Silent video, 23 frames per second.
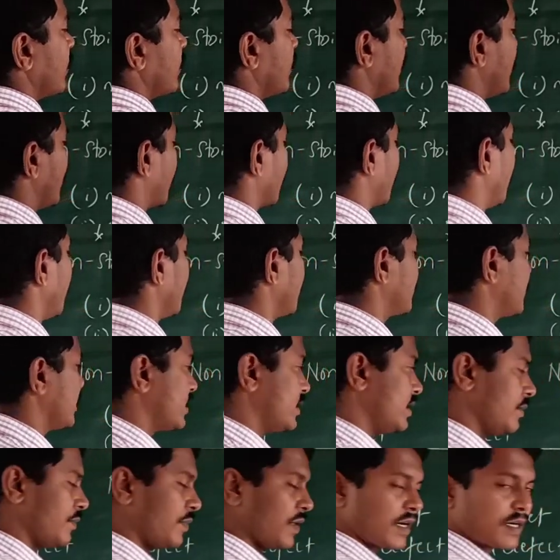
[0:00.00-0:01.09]
Metal excess
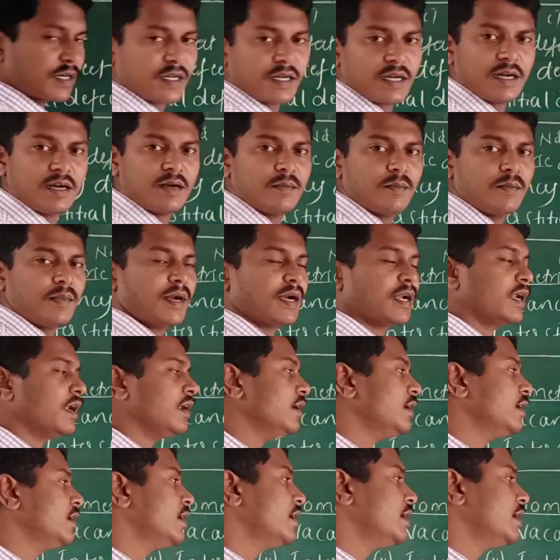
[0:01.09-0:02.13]
defect and metal